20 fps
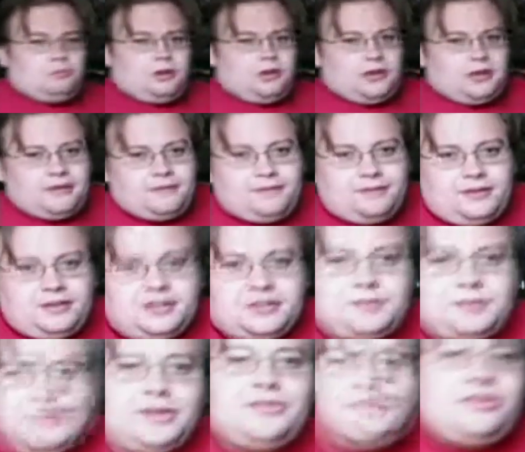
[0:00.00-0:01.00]
while I
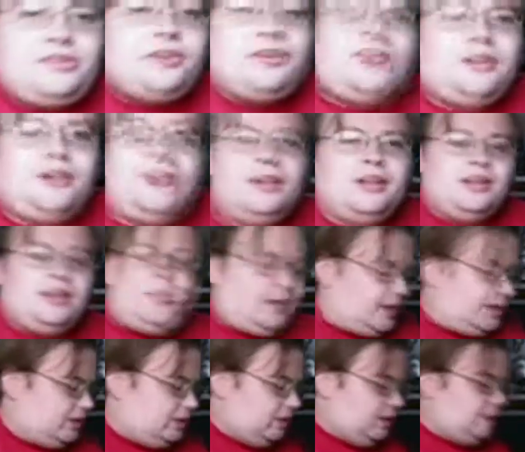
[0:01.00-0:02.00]
finish my cereal,
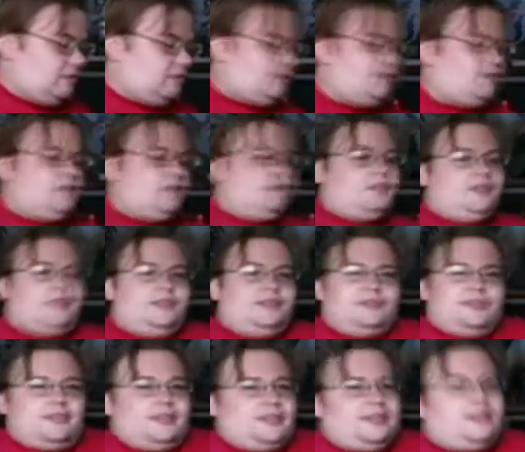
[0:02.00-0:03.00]
I do have a few
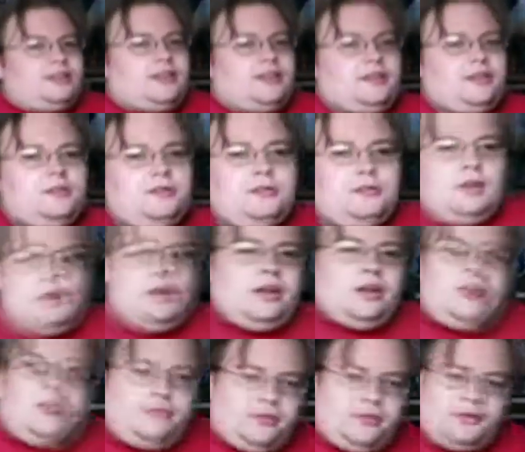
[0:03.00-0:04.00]
things I need to tell you.
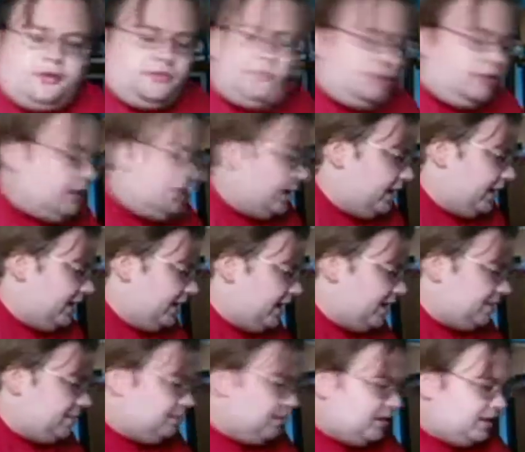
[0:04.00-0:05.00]
First of all, I
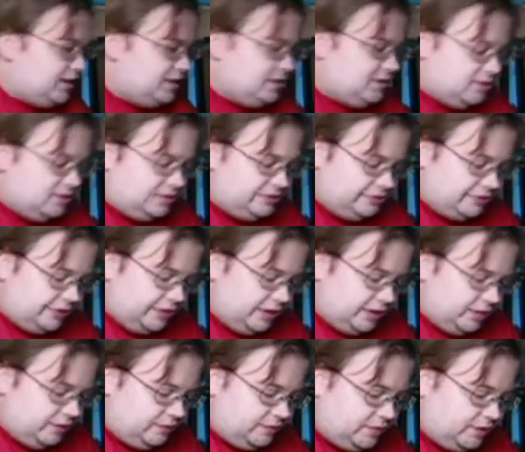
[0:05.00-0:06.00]
am making this
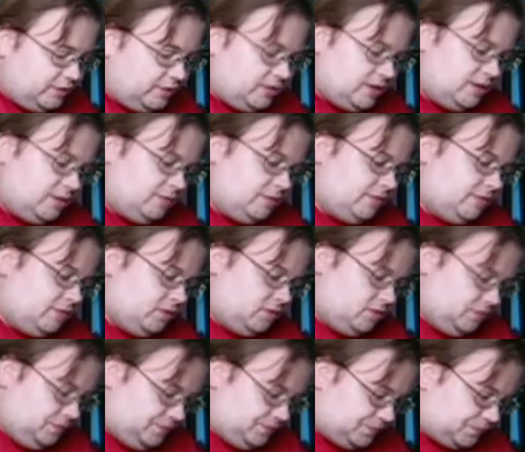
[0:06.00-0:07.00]
uh, video game
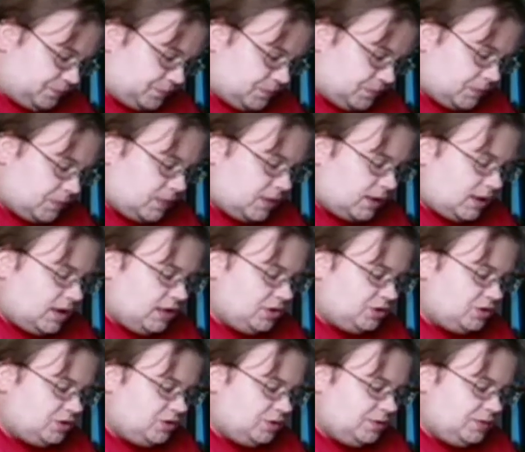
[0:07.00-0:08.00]
review. It
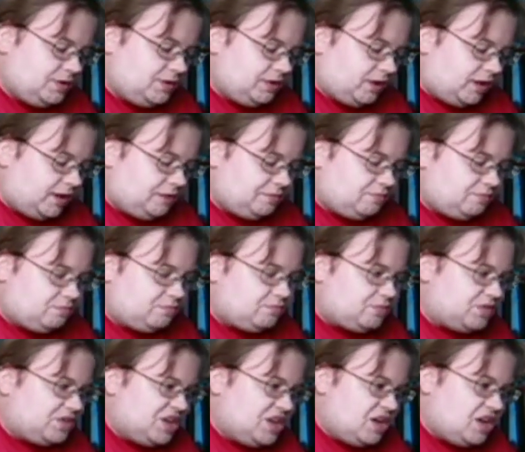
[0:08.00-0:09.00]
should be done,
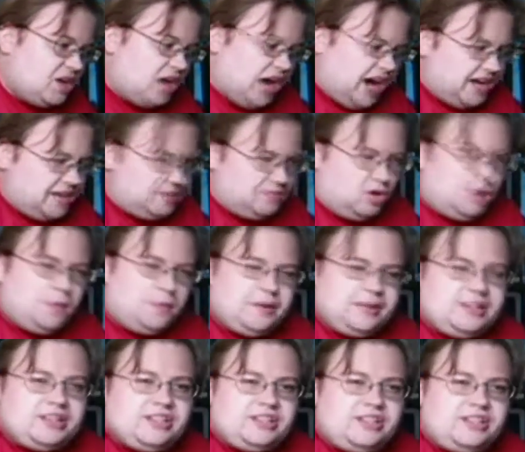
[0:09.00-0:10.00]
I'm
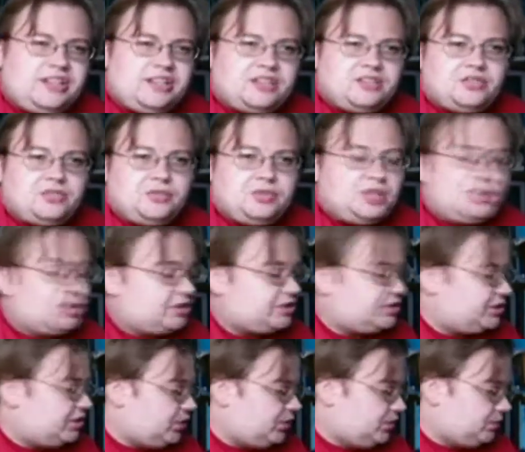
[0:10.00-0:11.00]
hoping, in the next week or
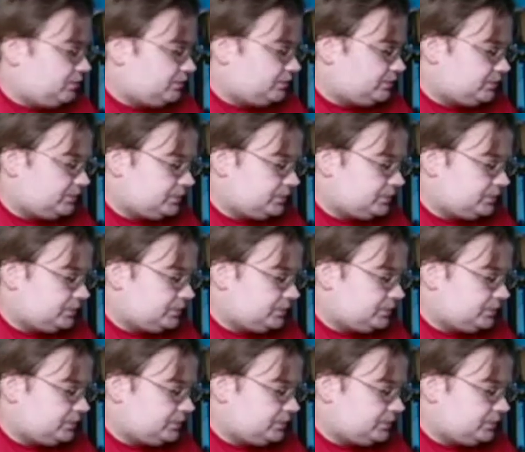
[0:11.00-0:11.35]
so.